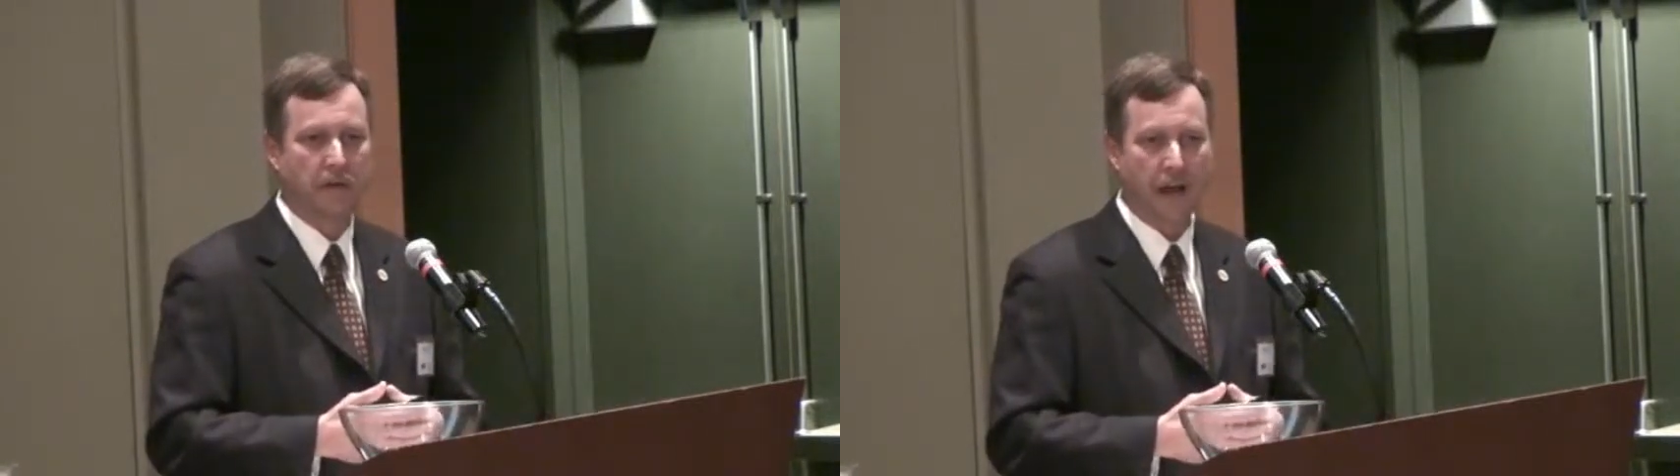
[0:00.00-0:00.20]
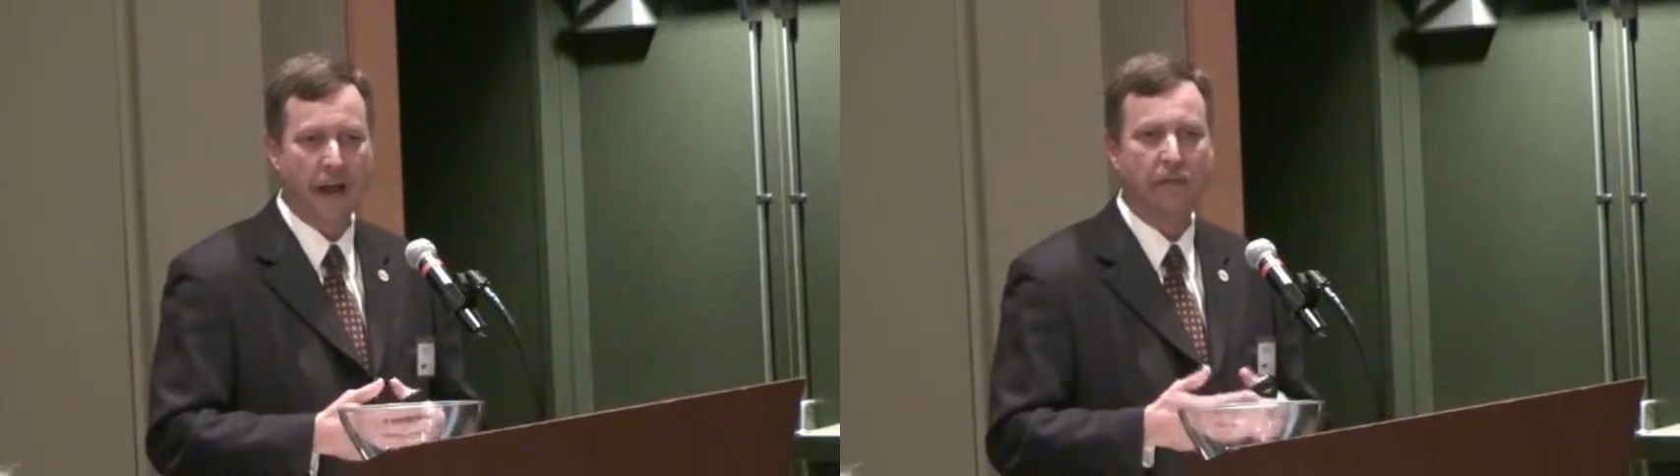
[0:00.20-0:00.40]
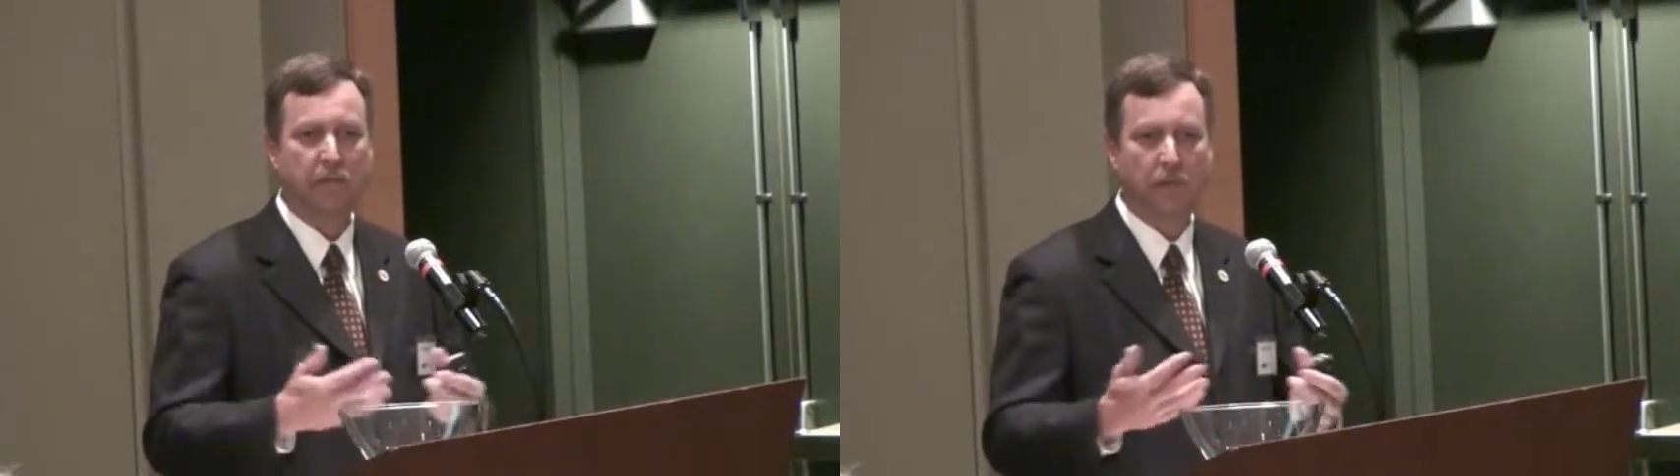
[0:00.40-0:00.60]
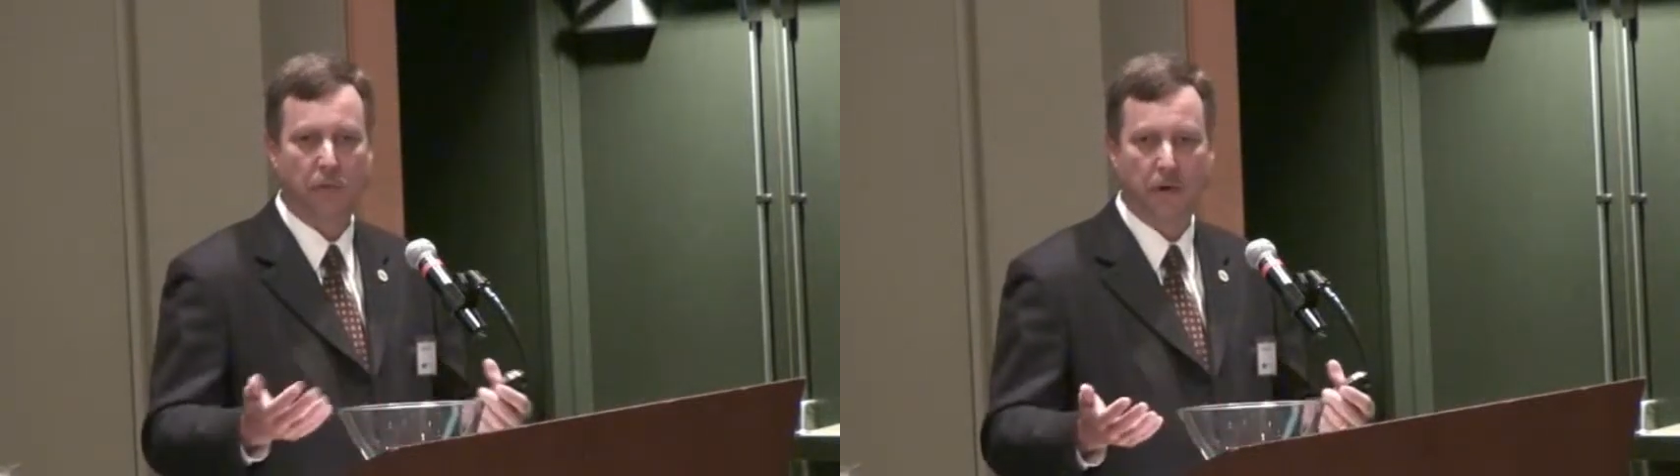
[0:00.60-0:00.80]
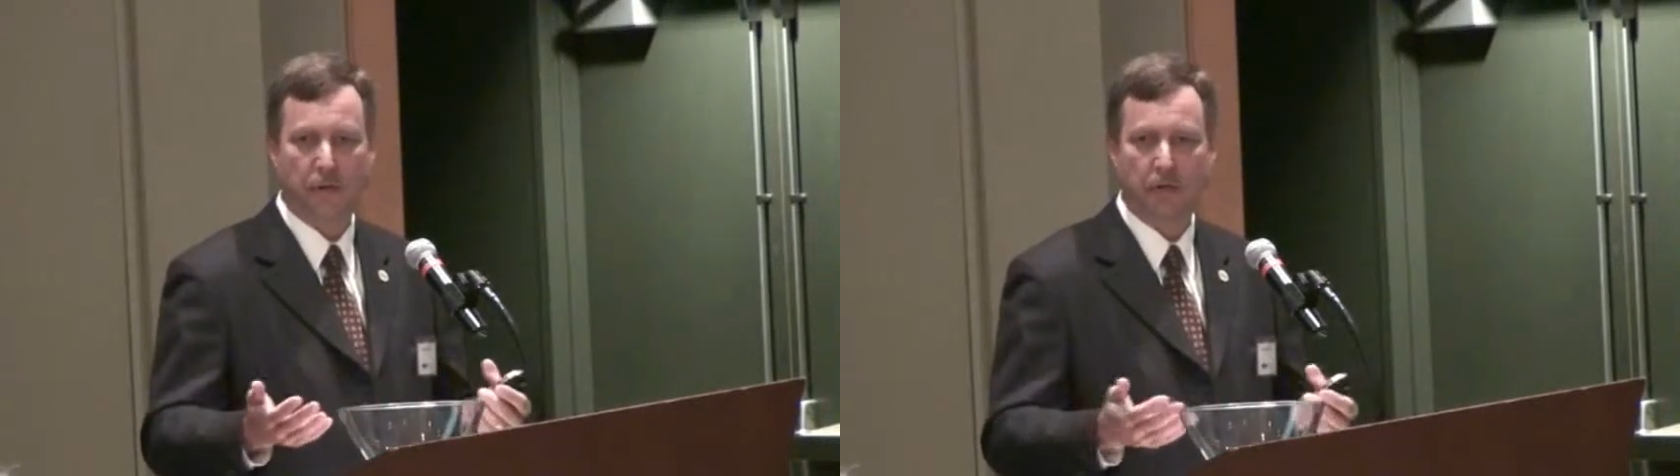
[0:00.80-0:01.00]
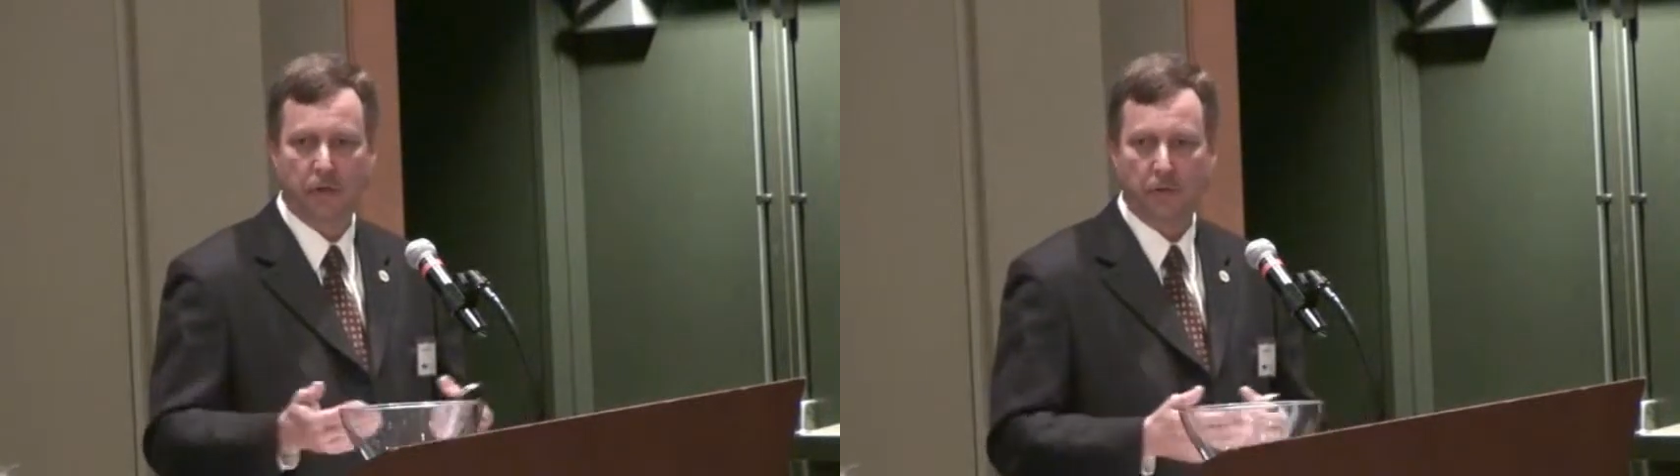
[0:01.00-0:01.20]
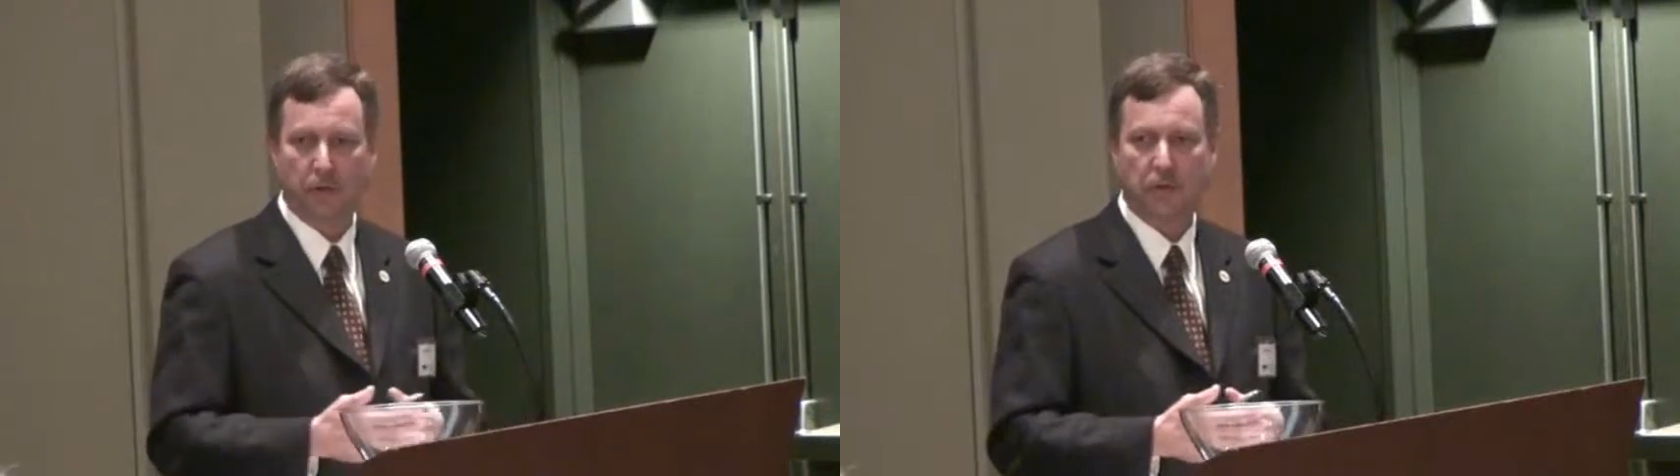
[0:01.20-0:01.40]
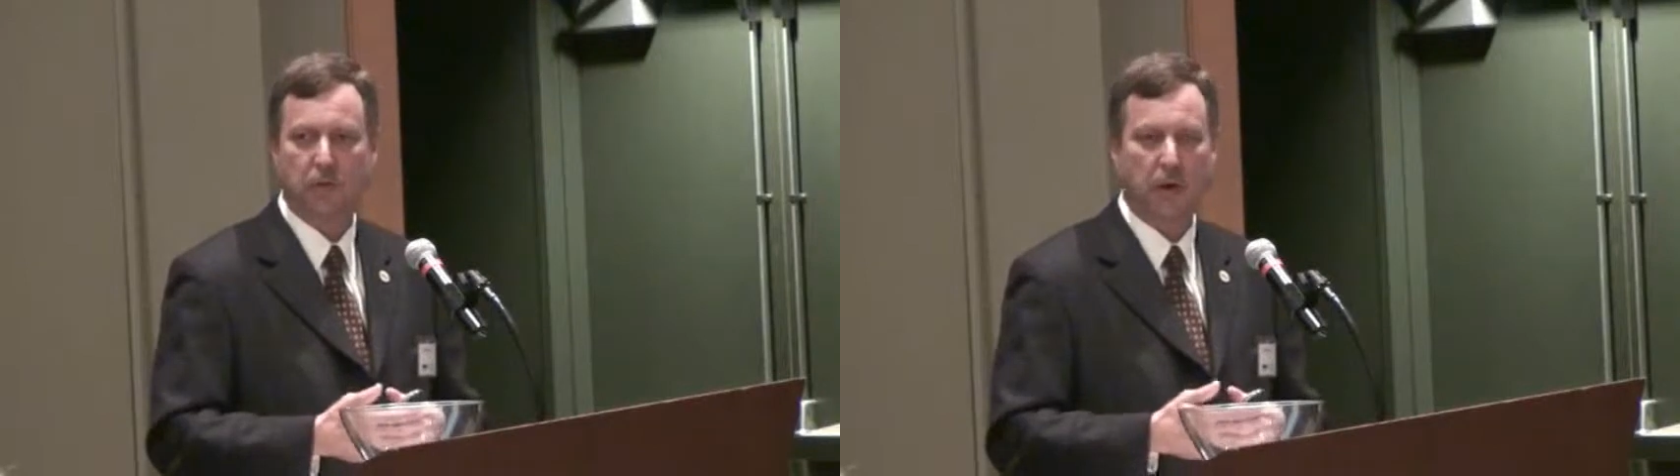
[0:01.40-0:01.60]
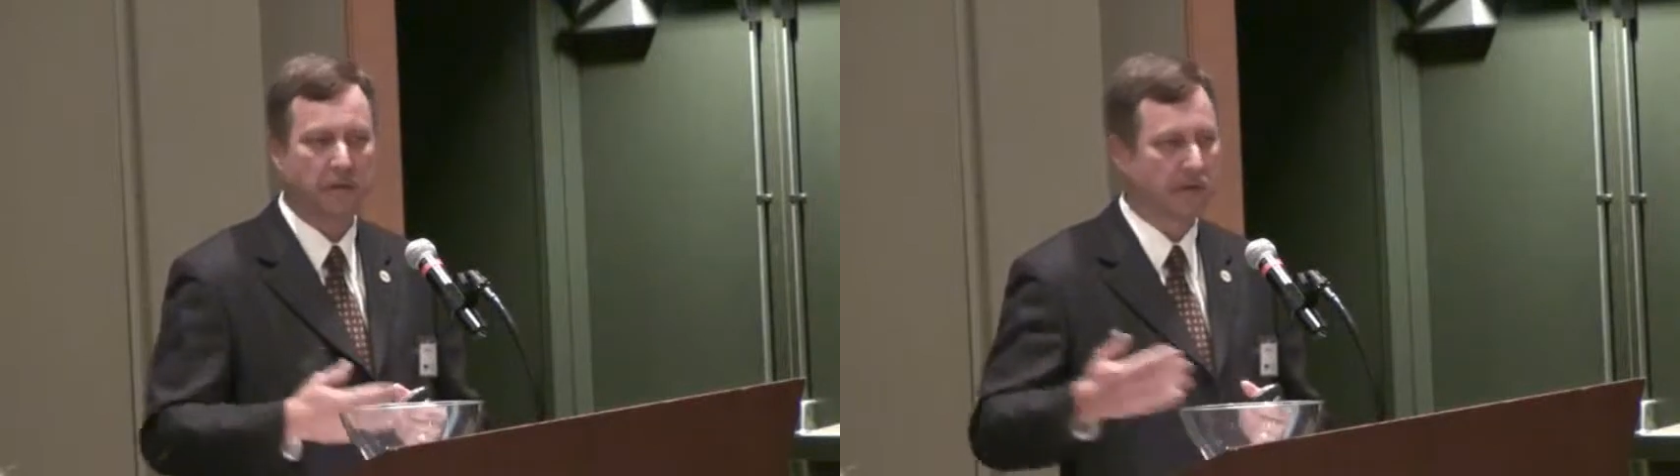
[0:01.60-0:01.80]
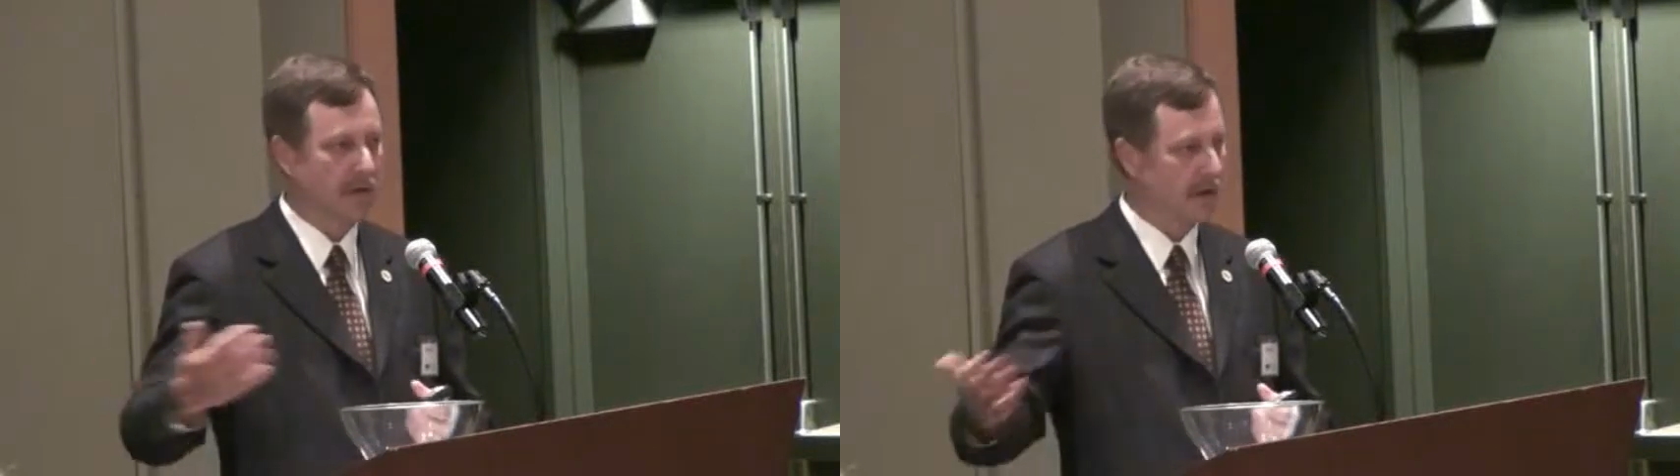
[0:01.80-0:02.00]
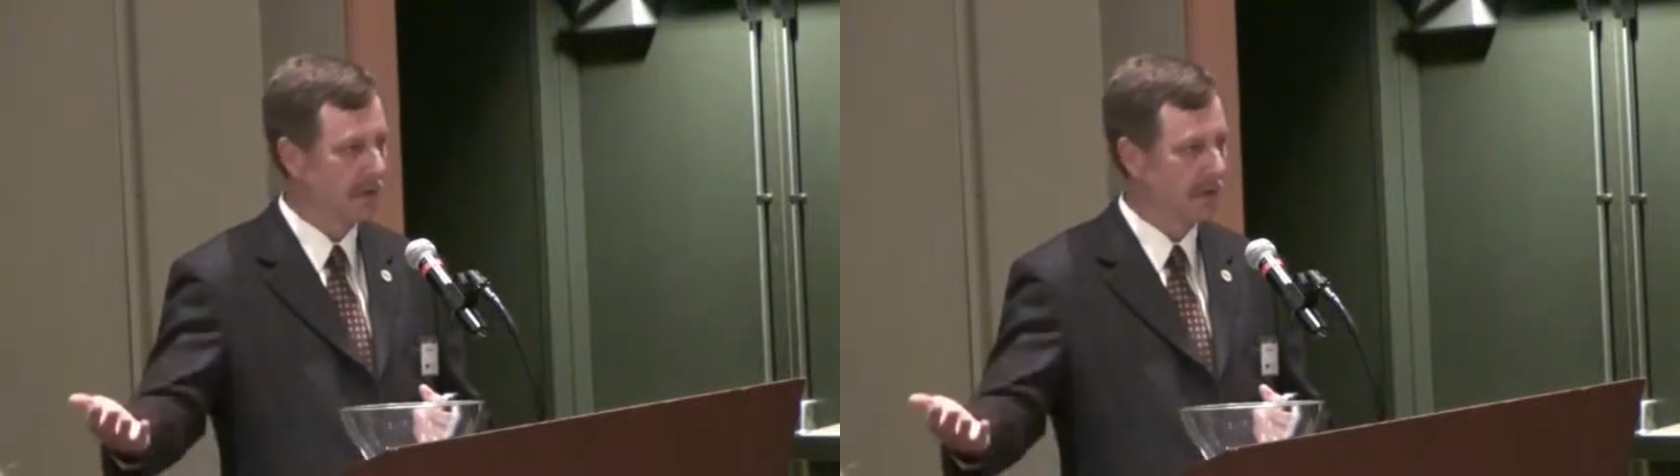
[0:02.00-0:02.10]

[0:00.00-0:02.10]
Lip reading: to have someone that you can trust to